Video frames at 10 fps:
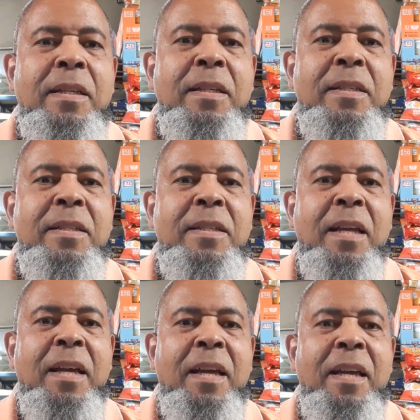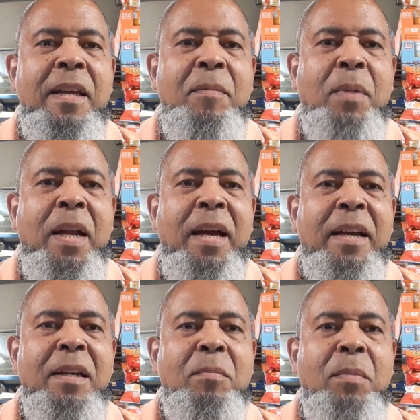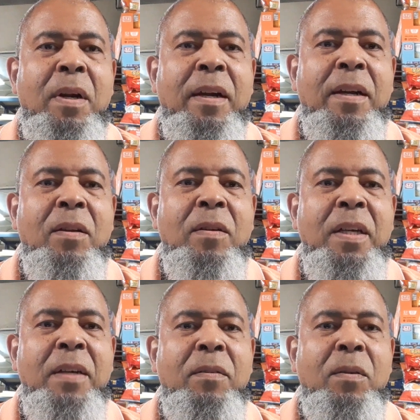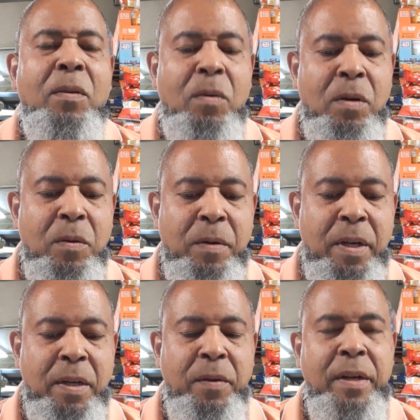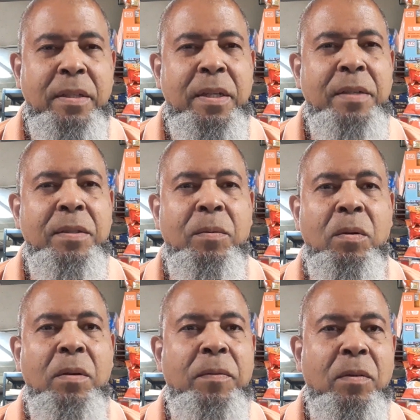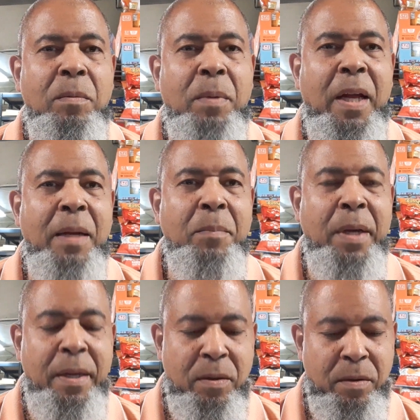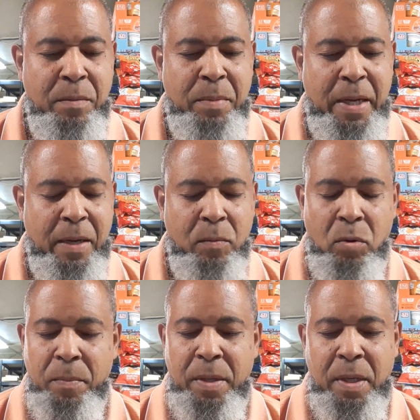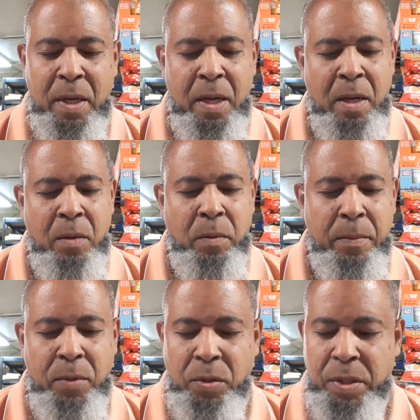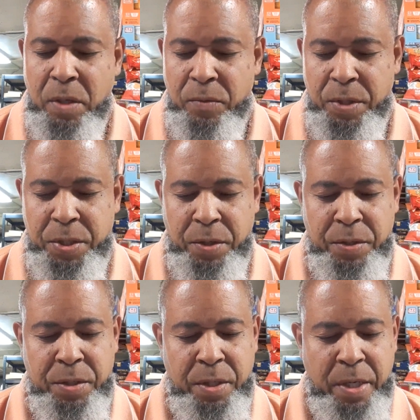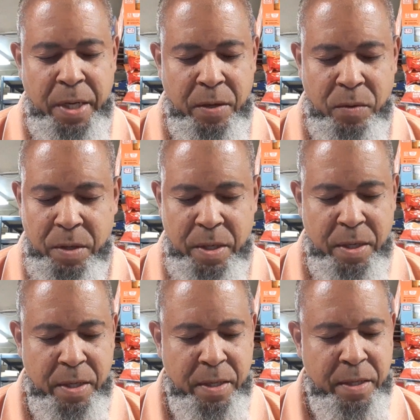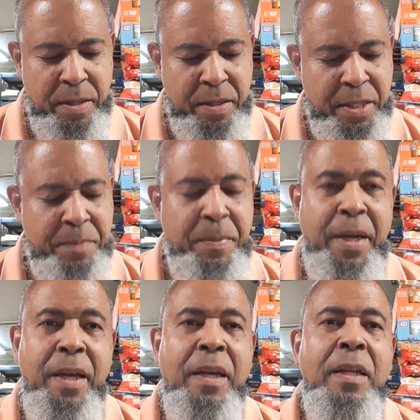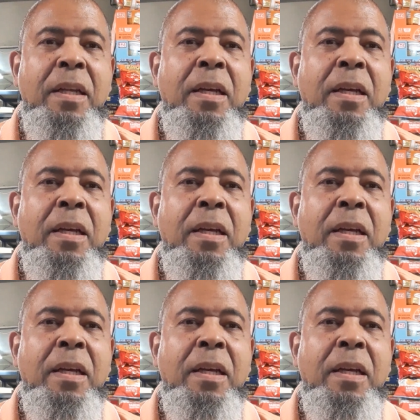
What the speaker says: Stay black in America. Don't leave. Don't go anywhere. Greatest country in the world for a black man or a black woman. We're going to do some research today on Spain